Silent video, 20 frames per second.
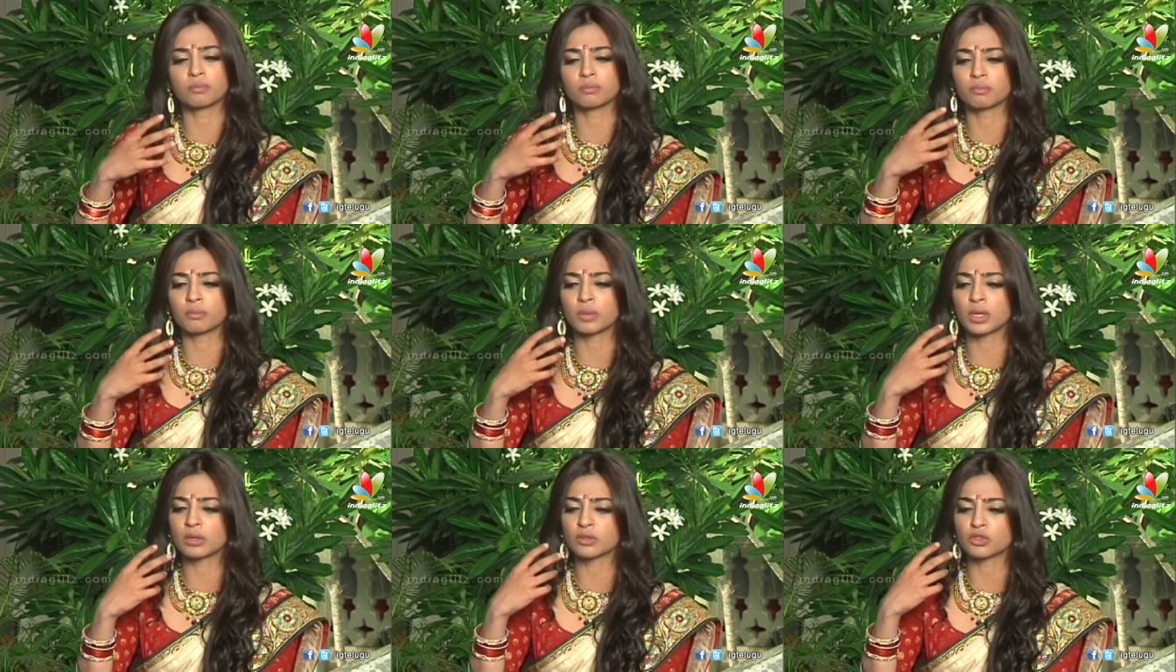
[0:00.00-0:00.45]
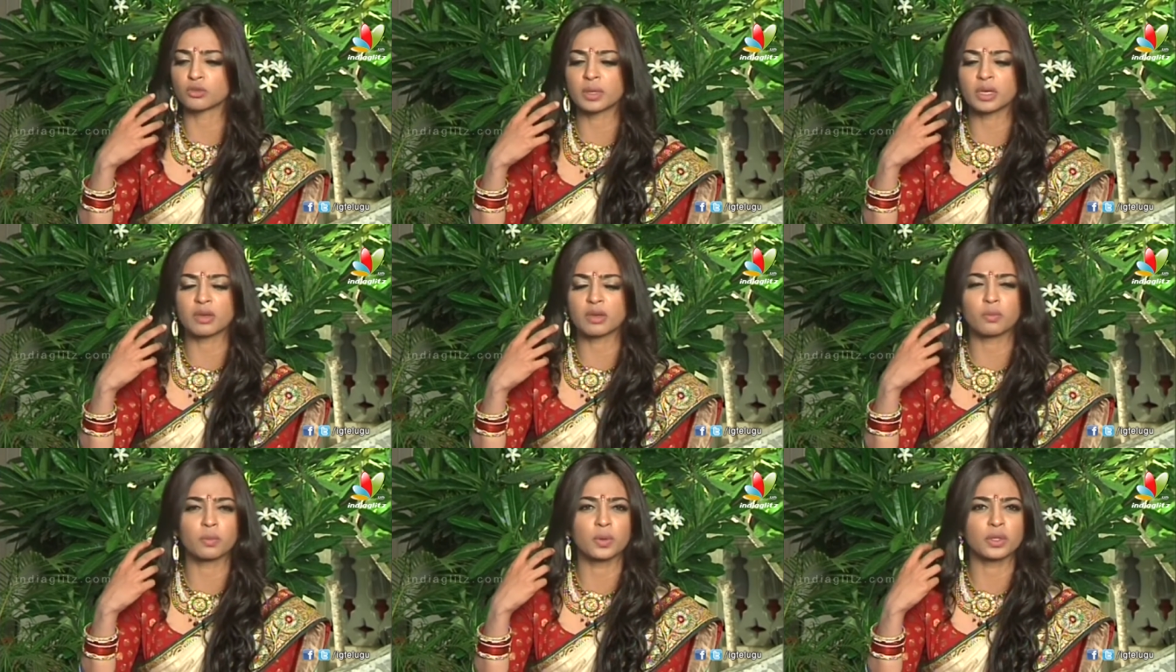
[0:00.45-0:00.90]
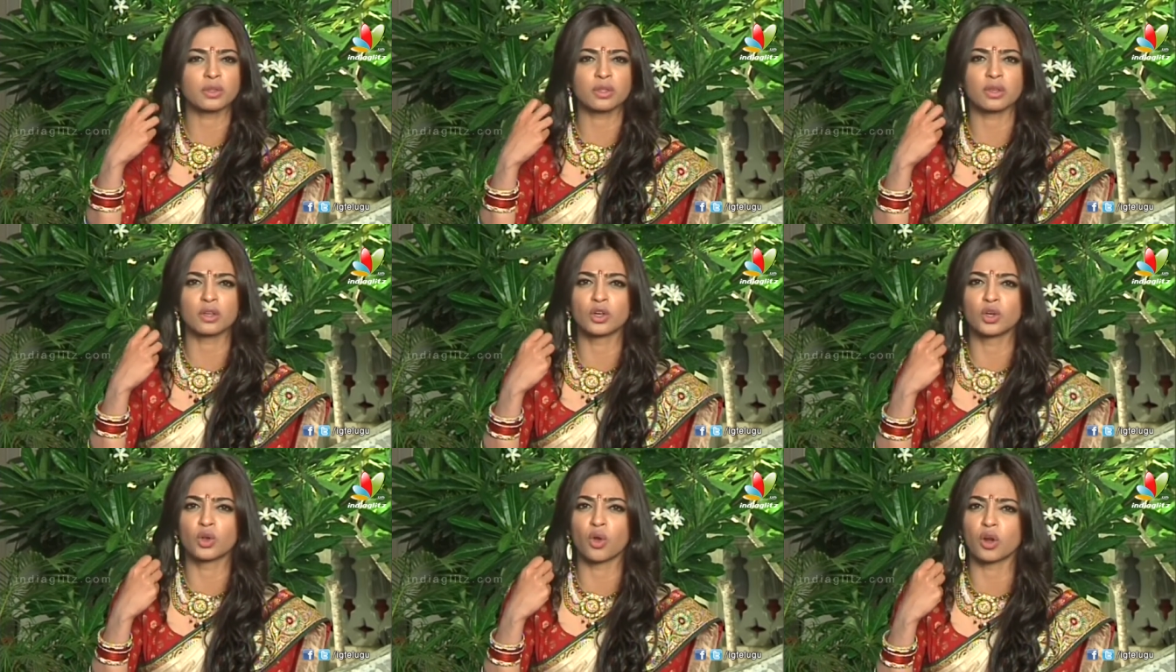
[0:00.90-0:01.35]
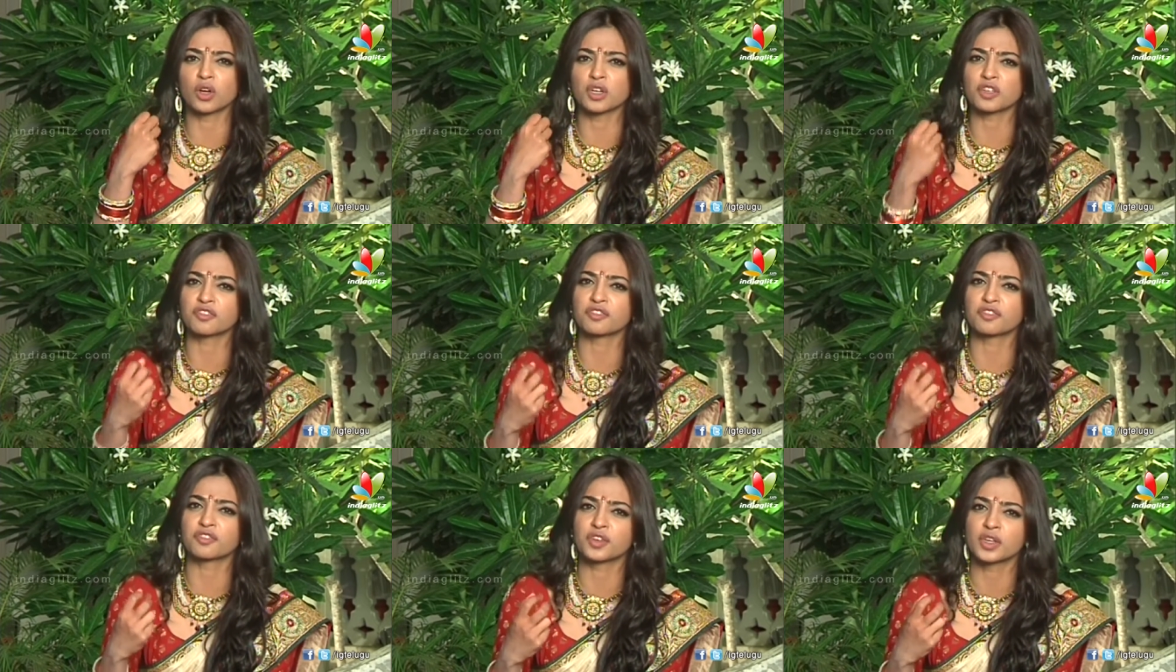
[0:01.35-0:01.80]
me to me with a lot
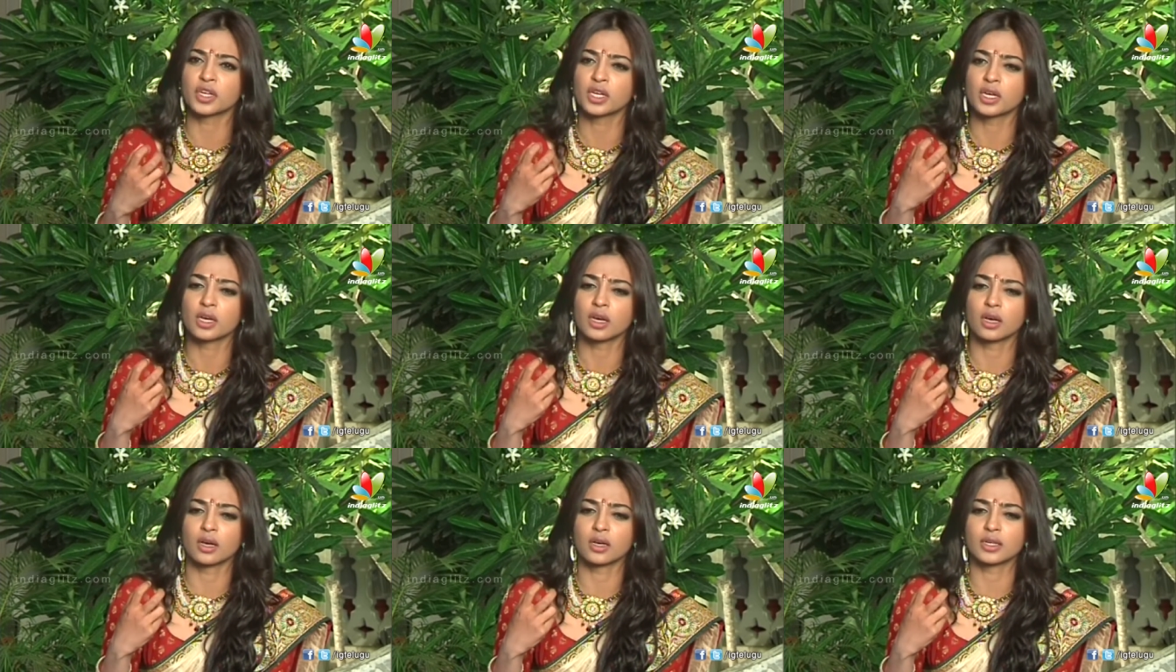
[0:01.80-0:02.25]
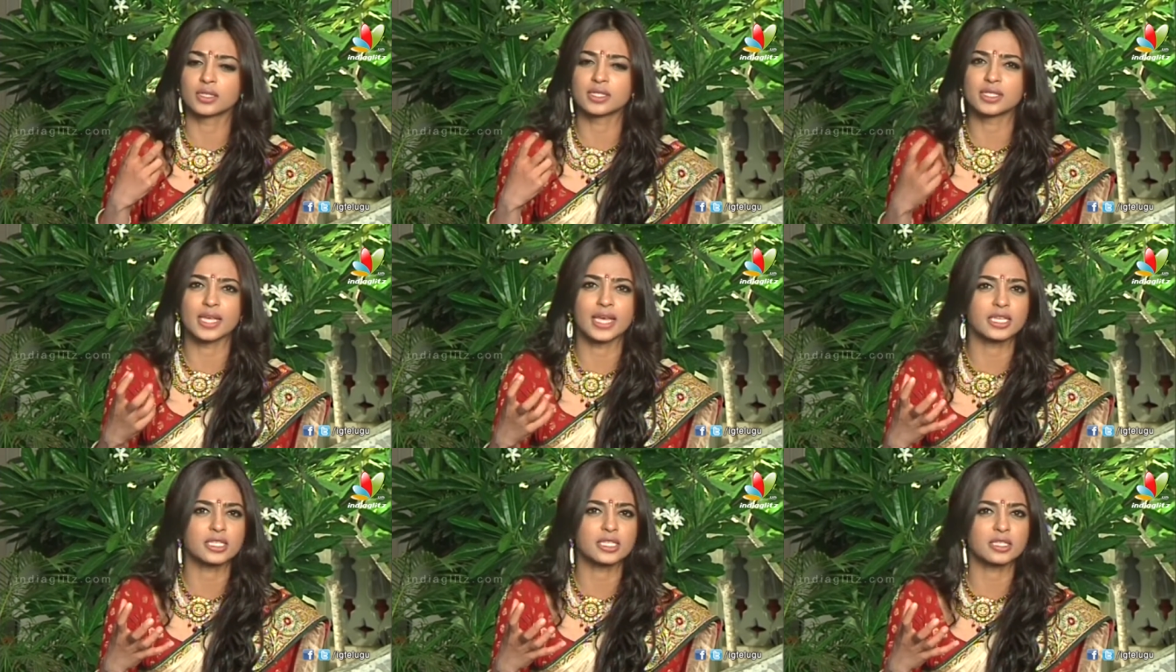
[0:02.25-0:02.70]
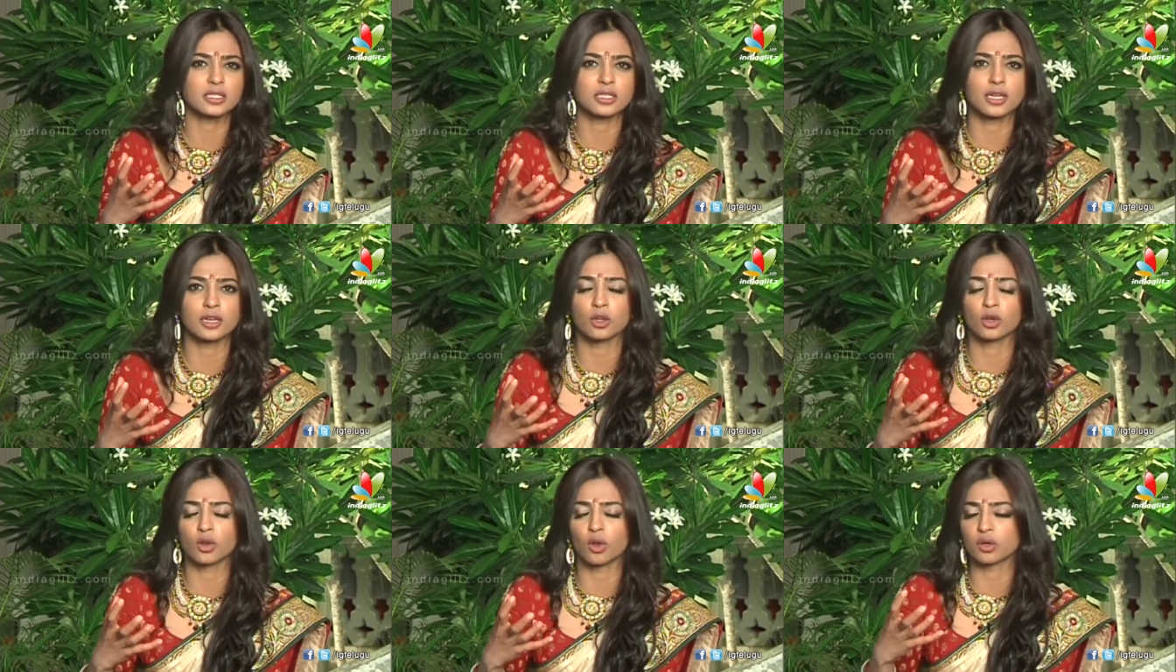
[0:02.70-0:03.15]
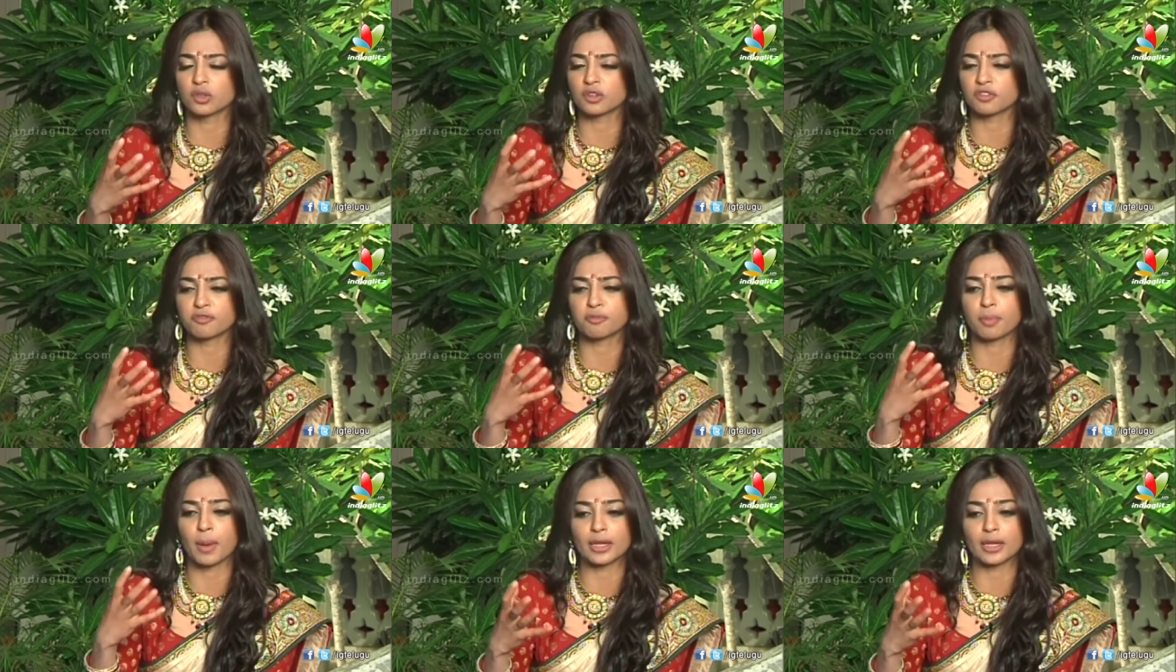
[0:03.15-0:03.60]
of uh, zest and a lot
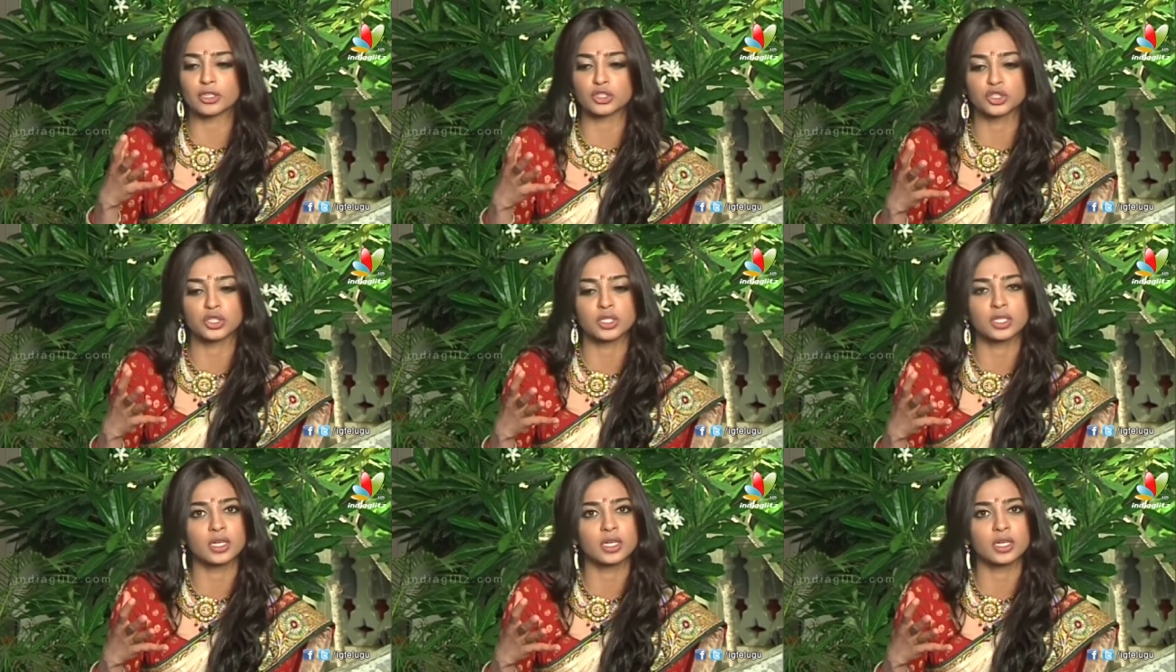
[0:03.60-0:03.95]
of passion